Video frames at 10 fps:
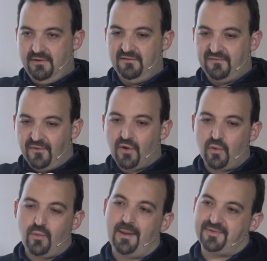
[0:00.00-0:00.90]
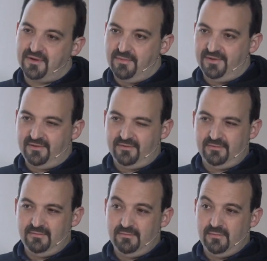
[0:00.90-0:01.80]
4 web services.
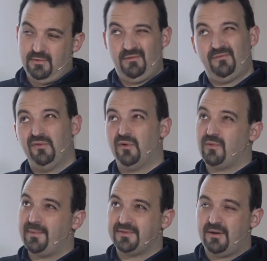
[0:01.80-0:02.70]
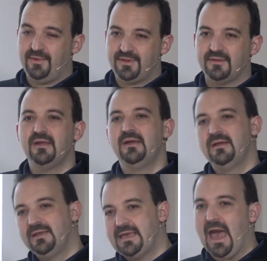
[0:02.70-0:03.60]
4 web services?
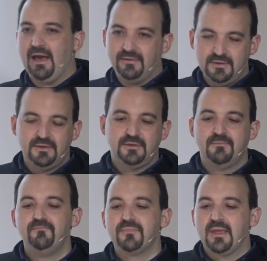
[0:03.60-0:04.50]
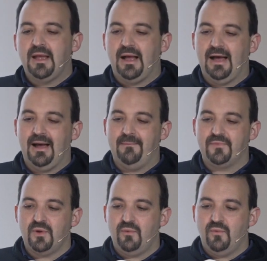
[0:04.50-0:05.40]
Yeah. 4
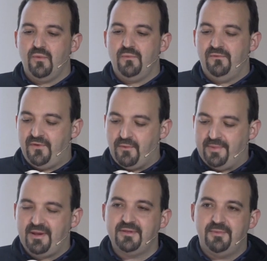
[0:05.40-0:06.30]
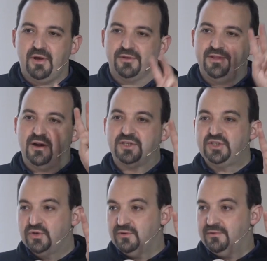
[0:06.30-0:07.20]
web services, because there are
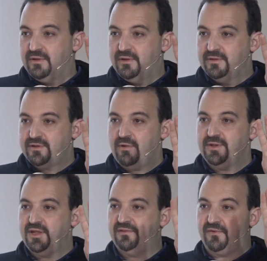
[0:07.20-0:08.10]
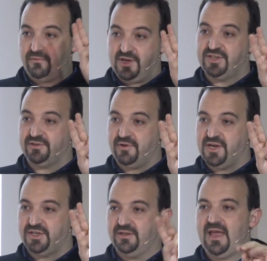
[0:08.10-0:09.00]
2 services for
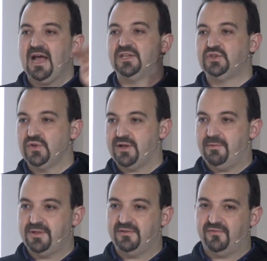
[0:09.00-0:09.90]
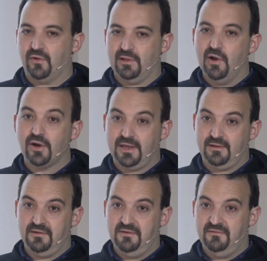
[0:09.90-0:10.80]
registration and 2 services for login,
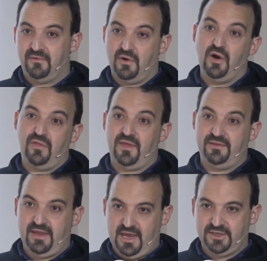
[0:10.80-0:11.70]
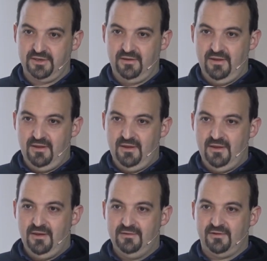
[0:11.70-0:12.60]
for authentication.
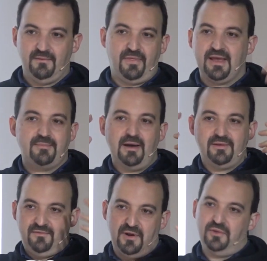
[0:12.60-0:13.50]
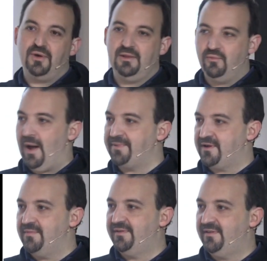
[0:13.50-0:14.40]
So think about if you're doing web
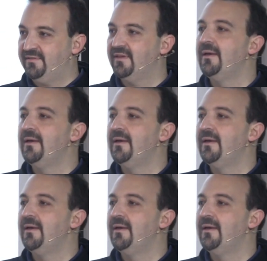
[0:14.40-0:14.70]
services,